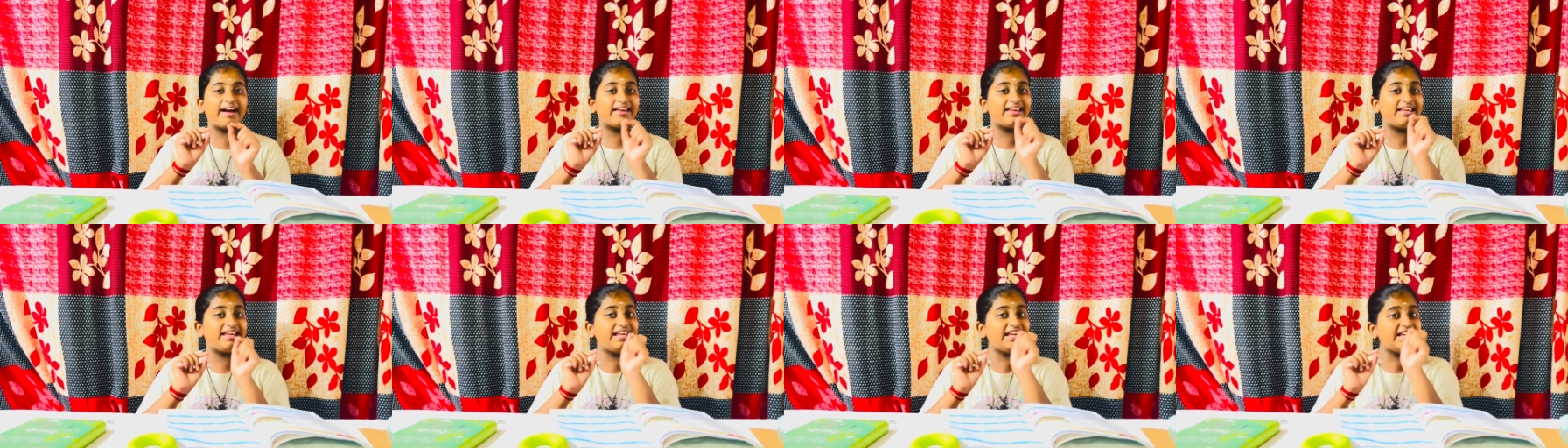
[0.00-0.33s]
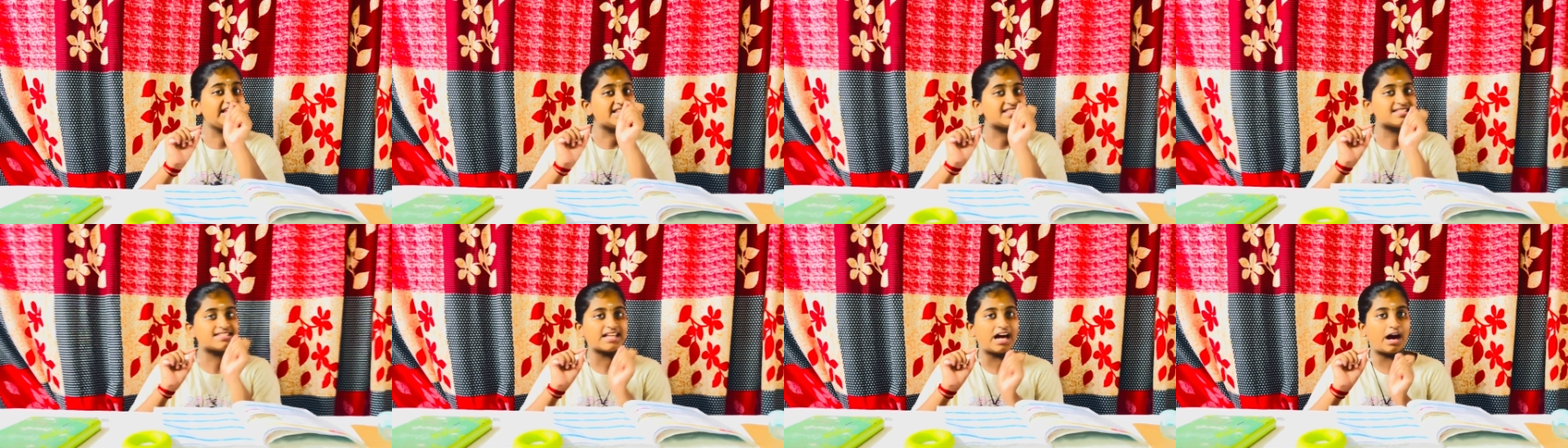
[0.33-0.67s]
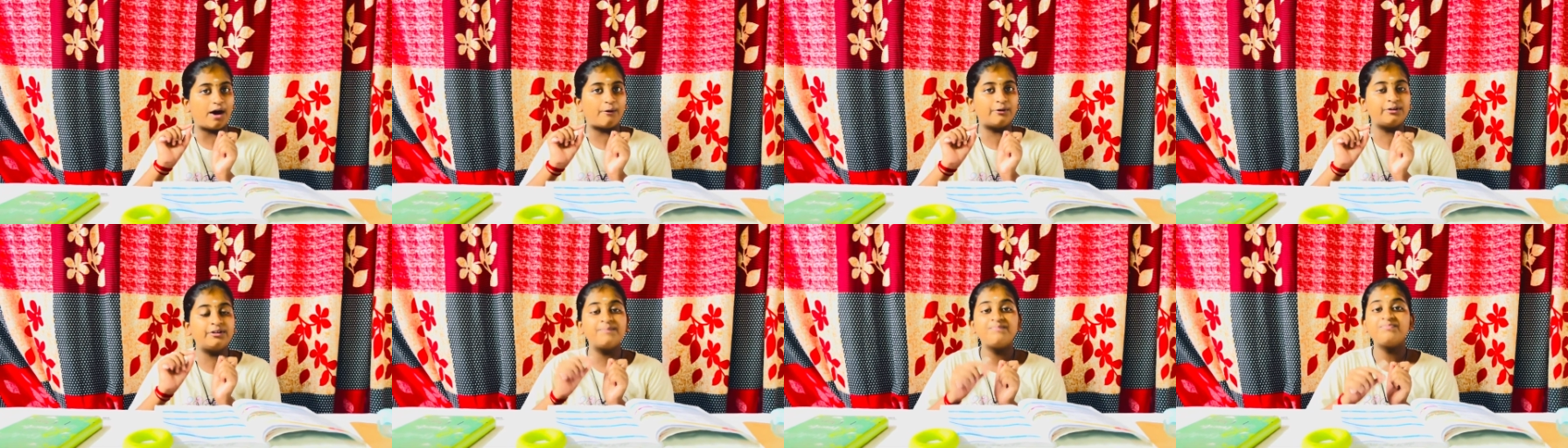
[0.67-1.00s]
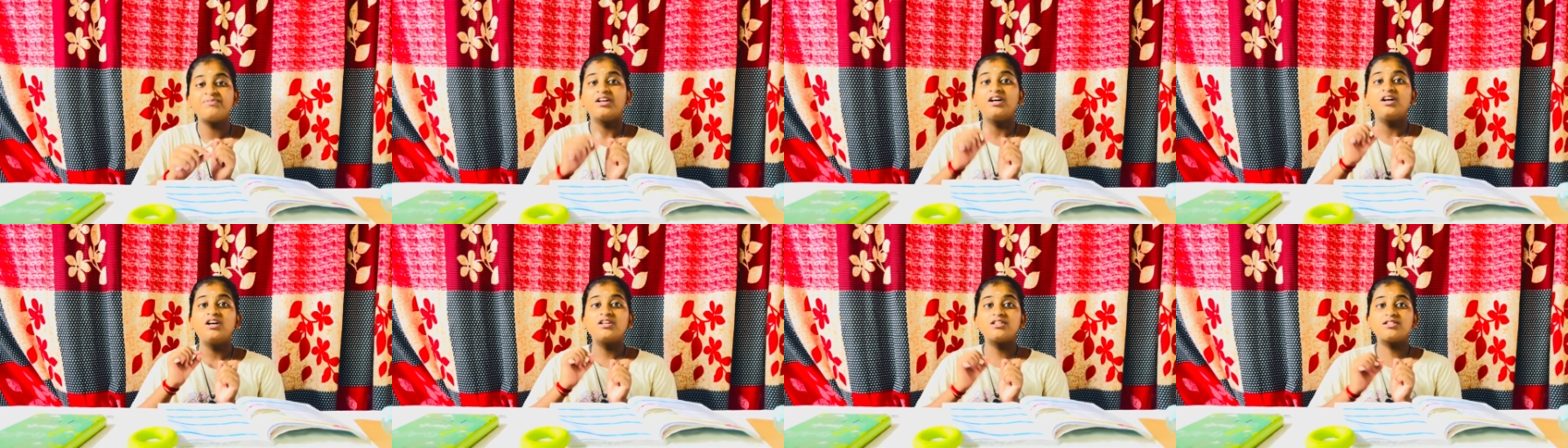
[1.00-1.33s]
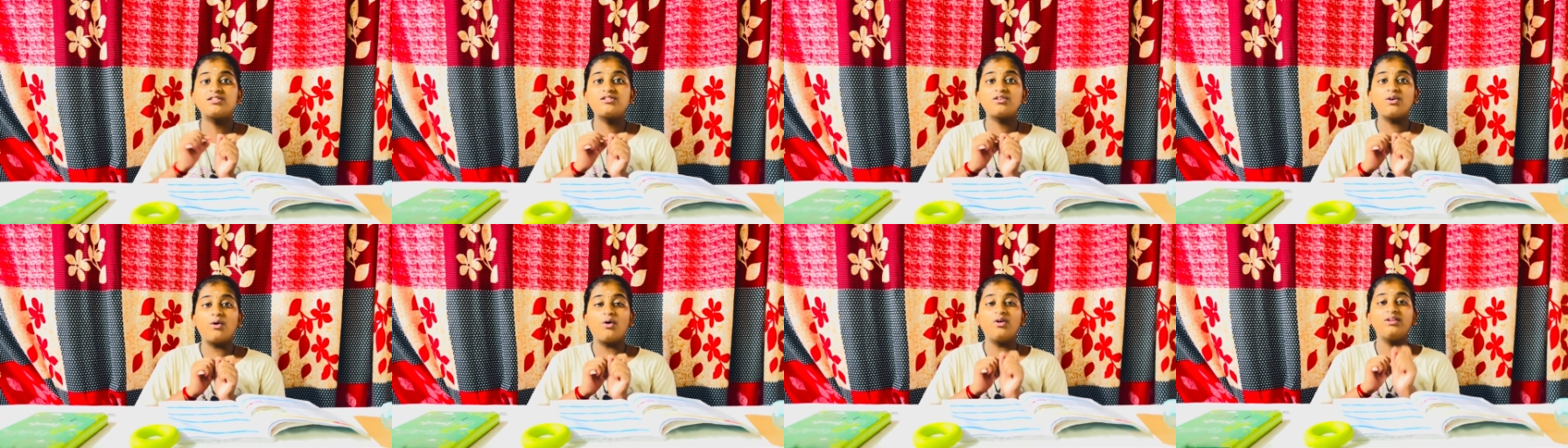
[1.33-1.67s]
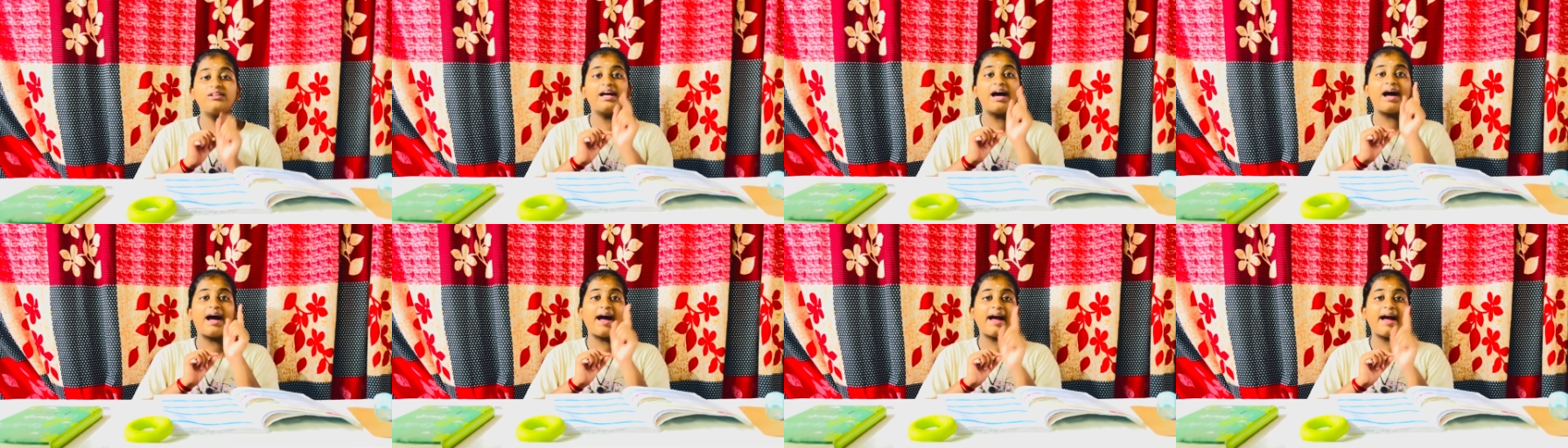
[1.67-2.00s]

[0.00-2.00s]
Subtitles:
E sound. So the